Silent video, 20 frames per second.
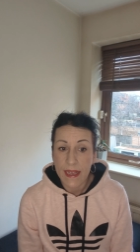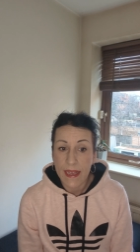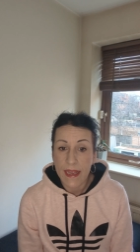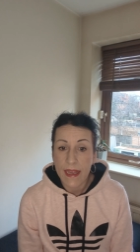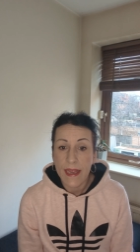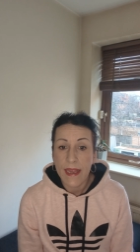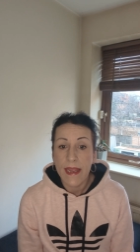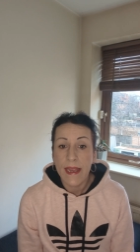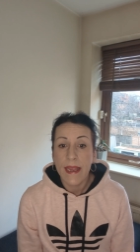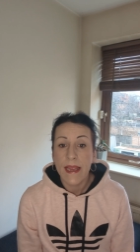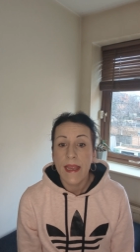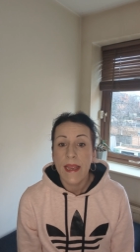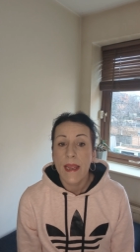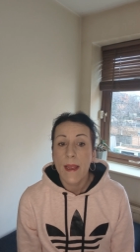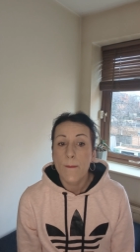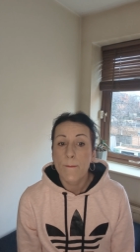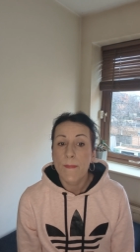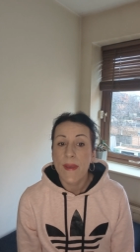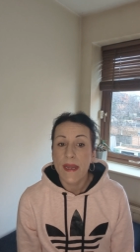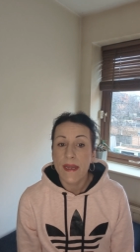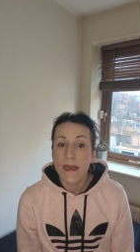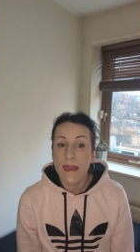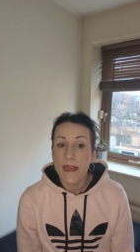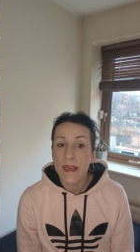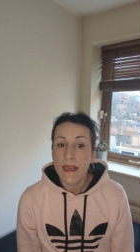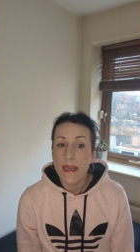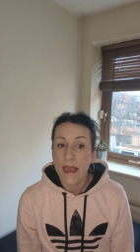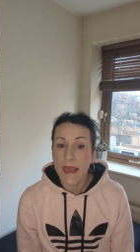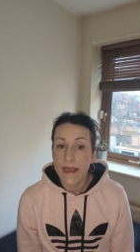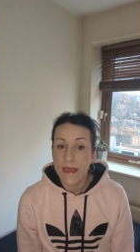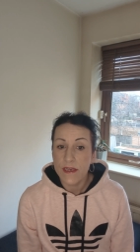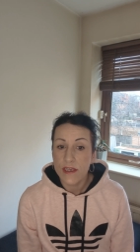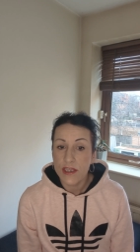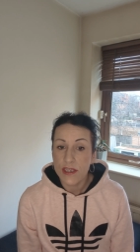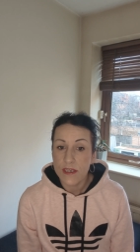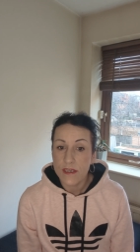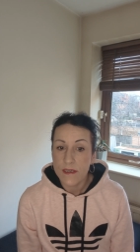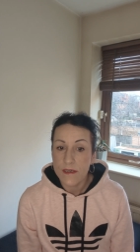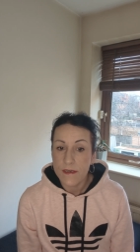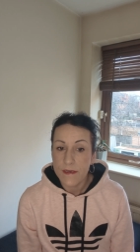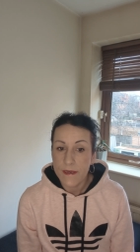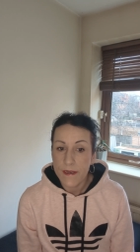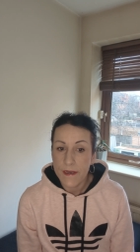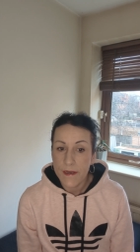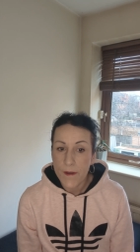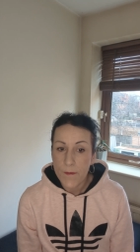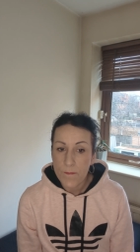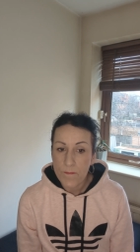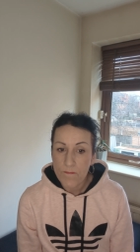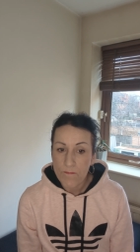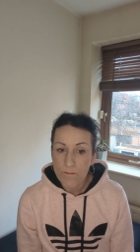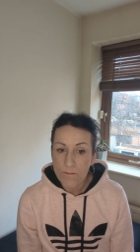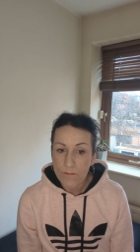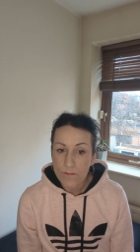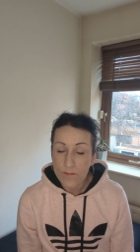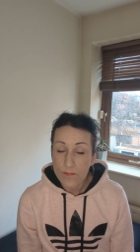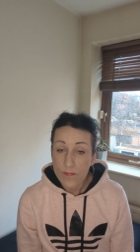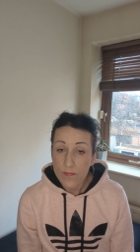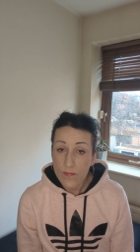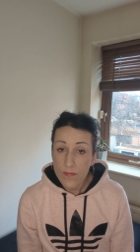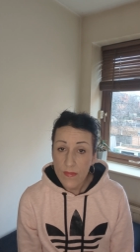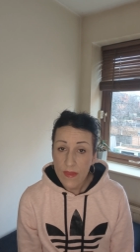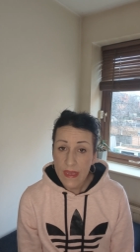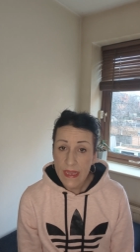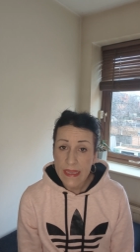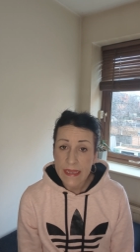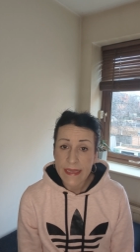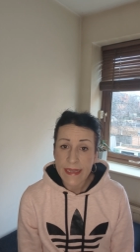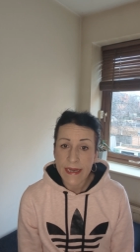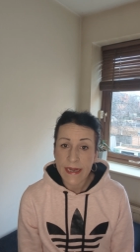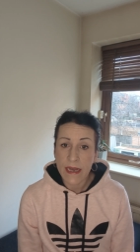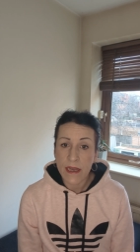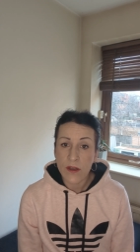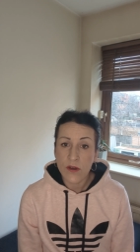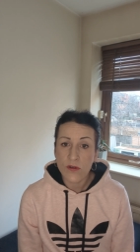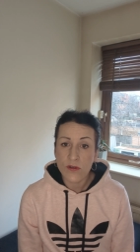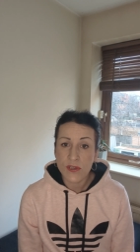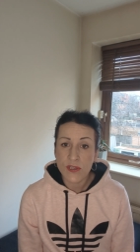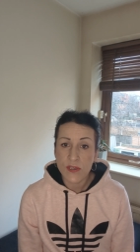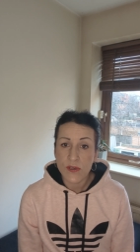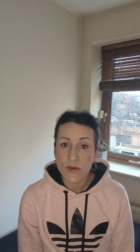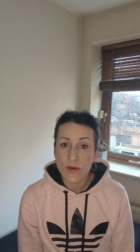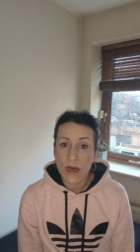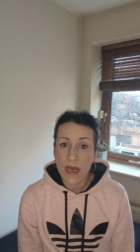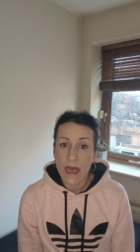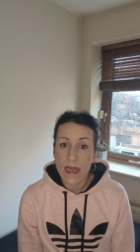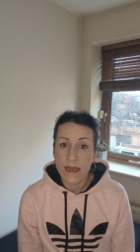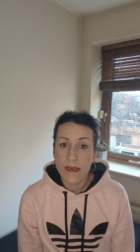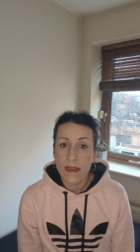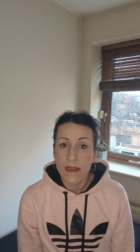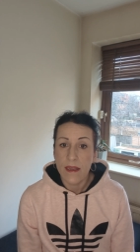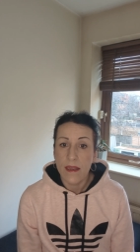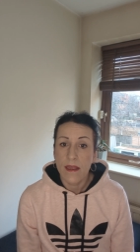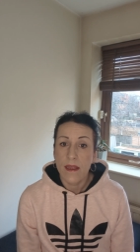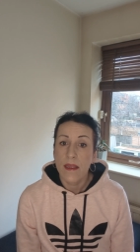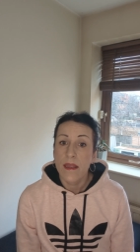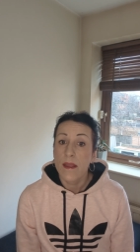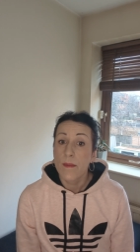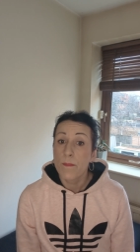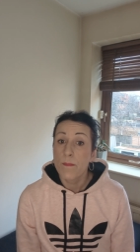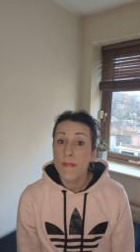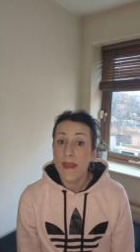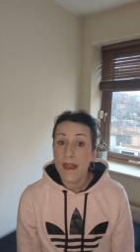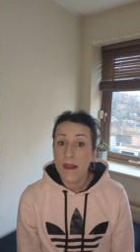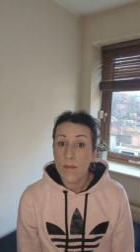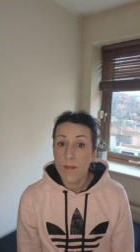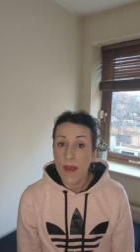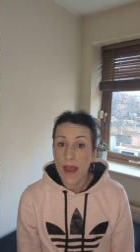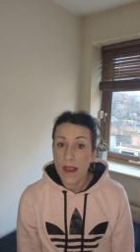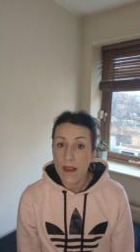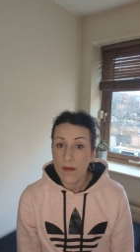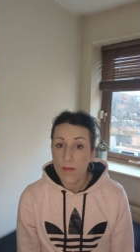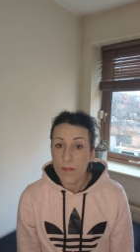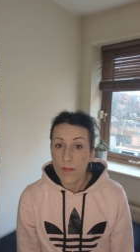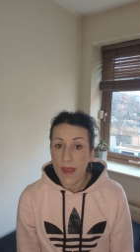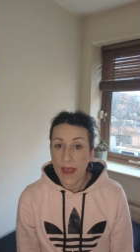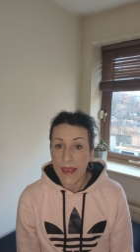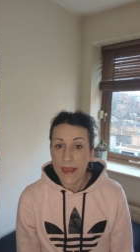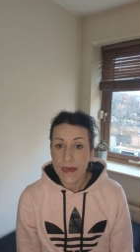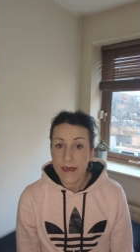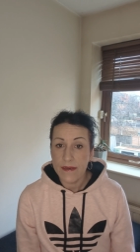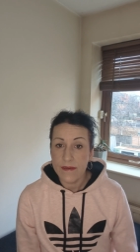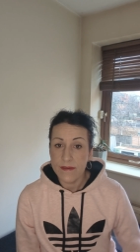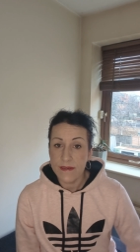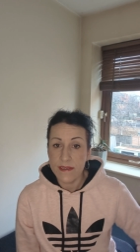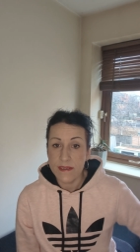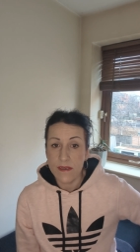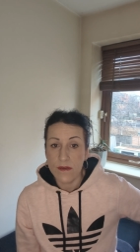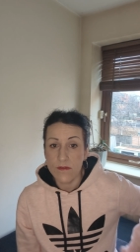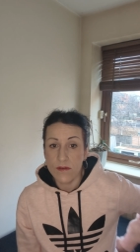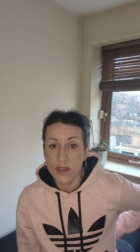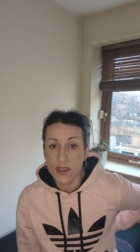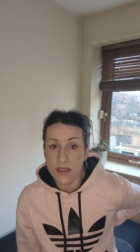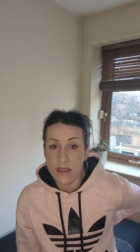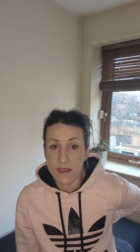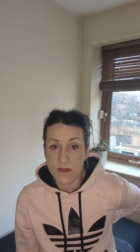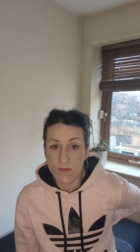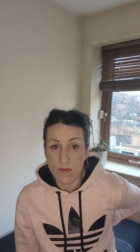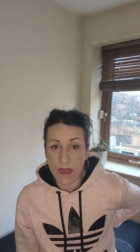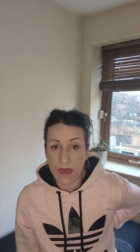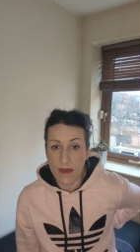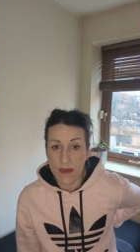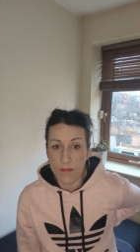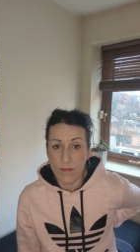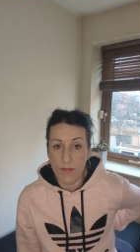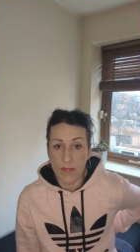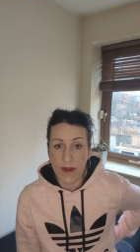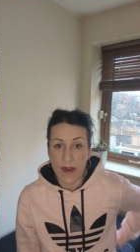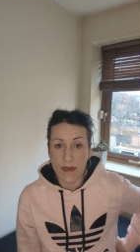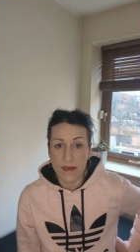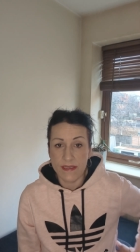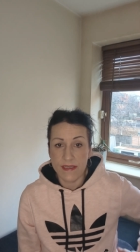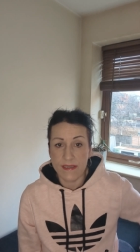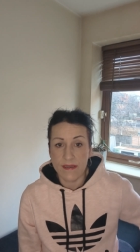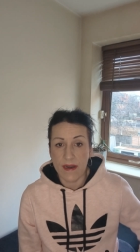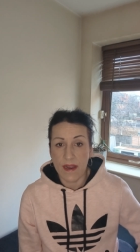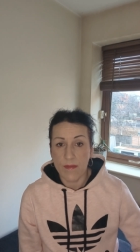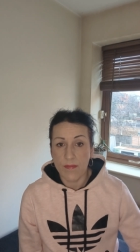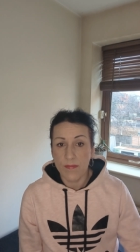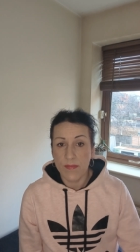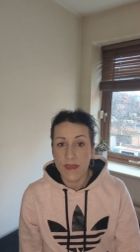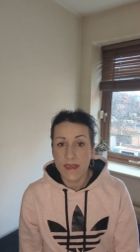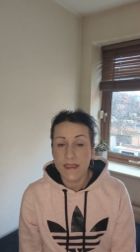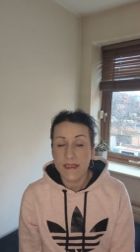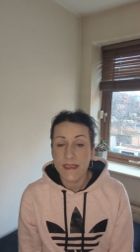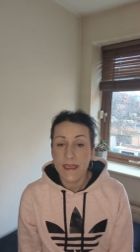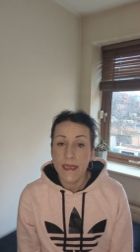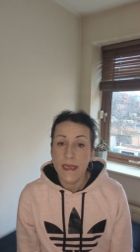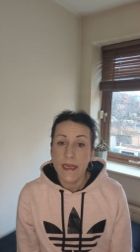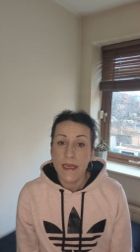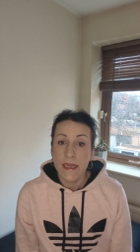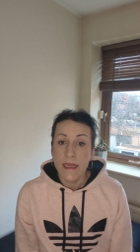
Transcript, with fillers: the medication. Yeah. Then I also had mid-back pain, so just where the bra strap is.